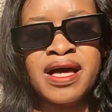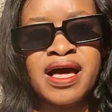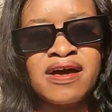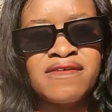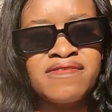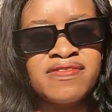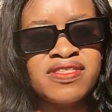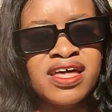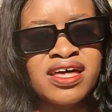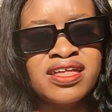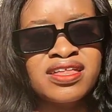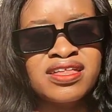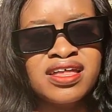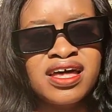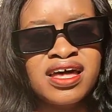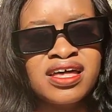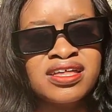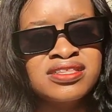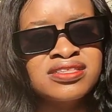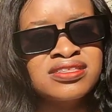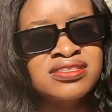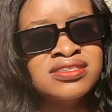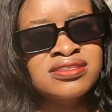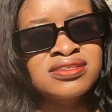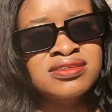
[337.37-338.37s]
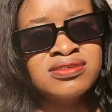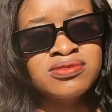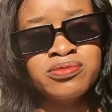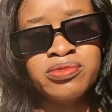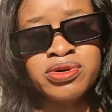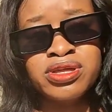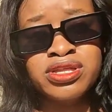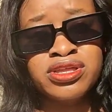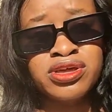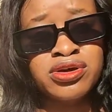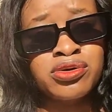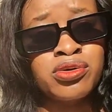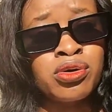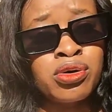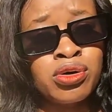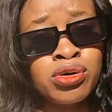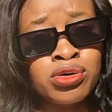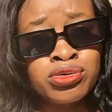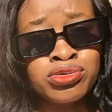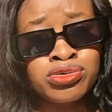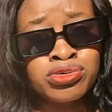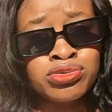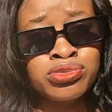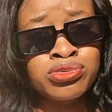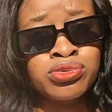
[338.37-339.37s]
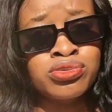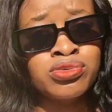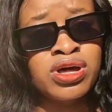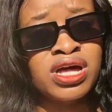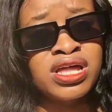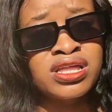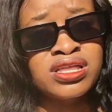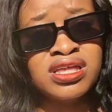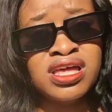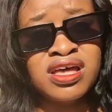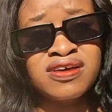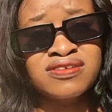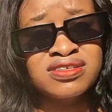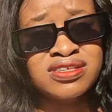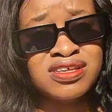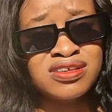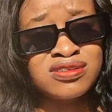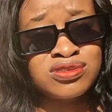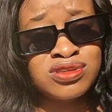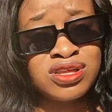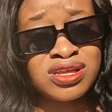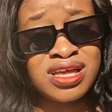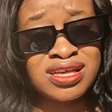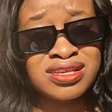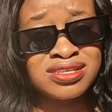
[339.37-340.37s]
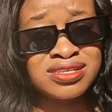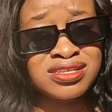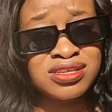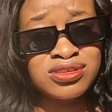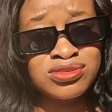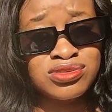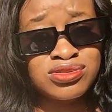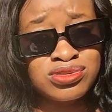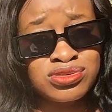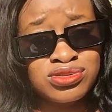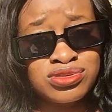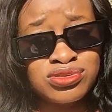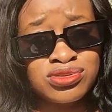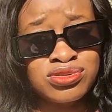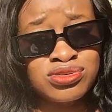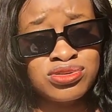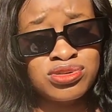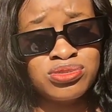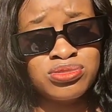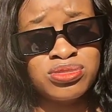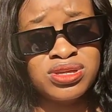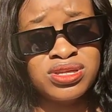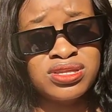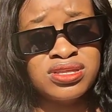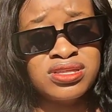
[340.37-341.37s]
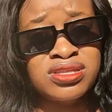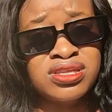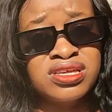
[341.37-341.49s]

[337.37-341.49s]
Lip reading: After that, when they call you and they access those documents,